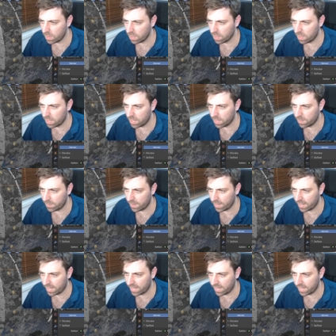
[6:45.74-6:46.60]
Um,
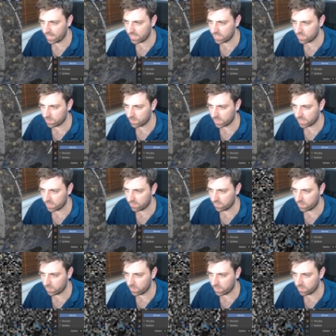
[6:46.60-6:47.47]
age, I'm going to give
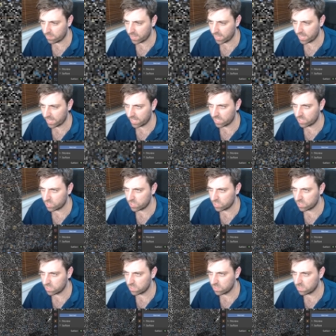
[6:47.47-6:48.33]
it a bit of
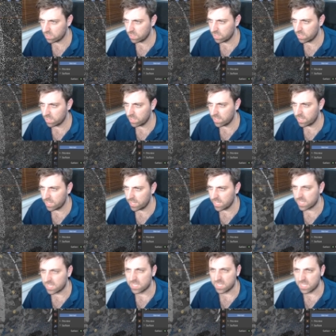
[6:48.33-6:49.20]
age.
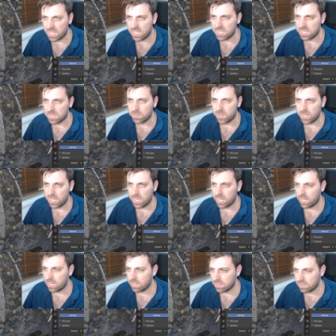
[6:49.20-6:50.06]
It's seen some
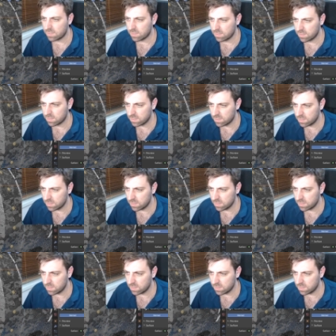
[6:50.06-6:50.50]
years.